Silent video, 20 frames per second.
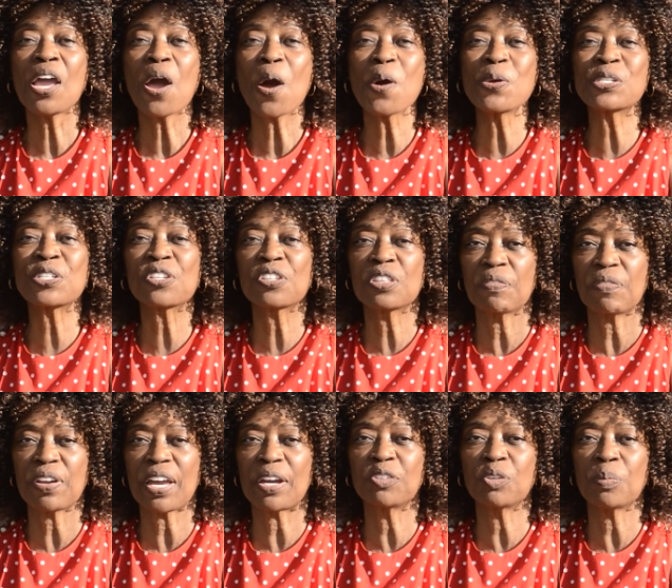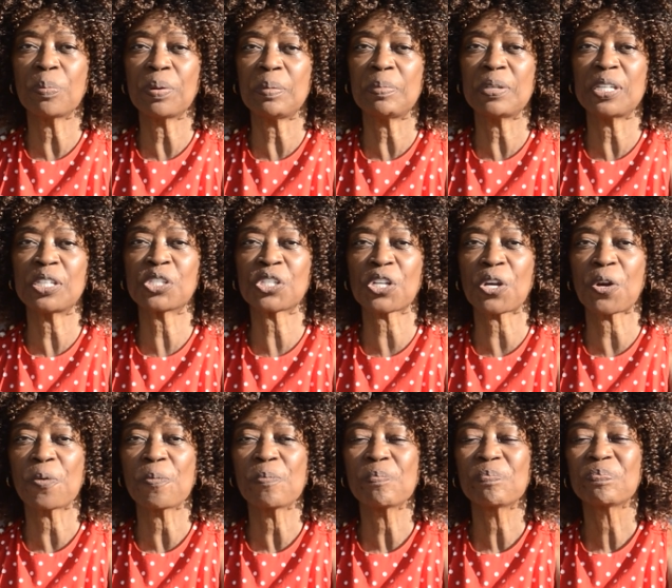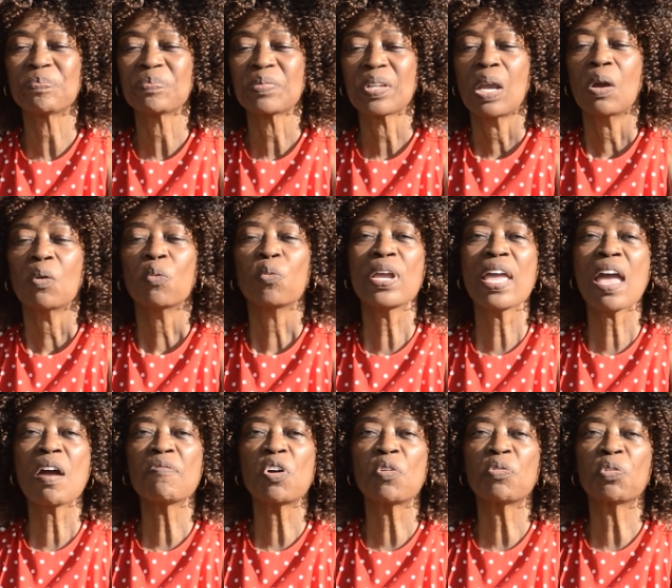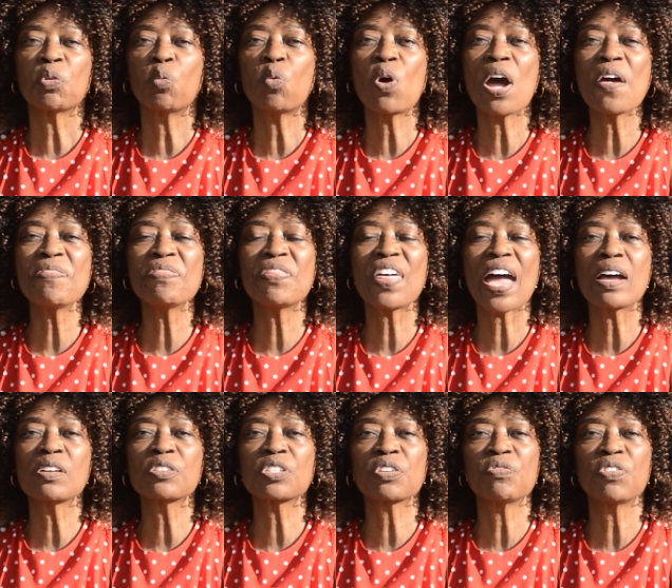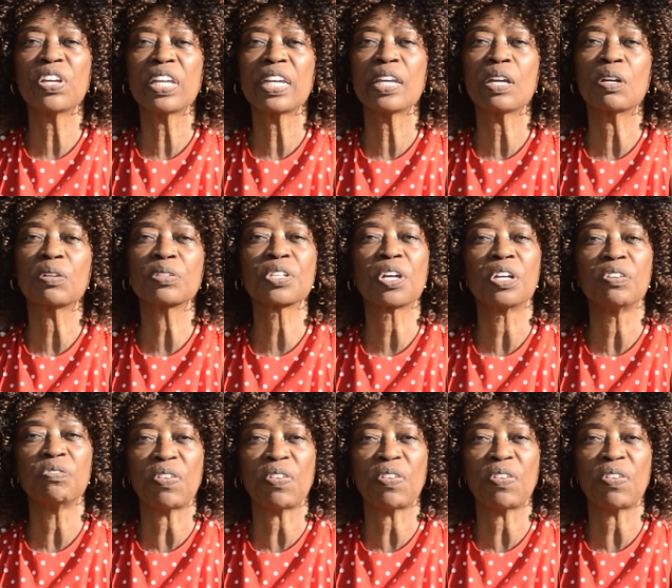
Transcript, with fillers: host of the Valder Beebe show. We have over 1,000 videos on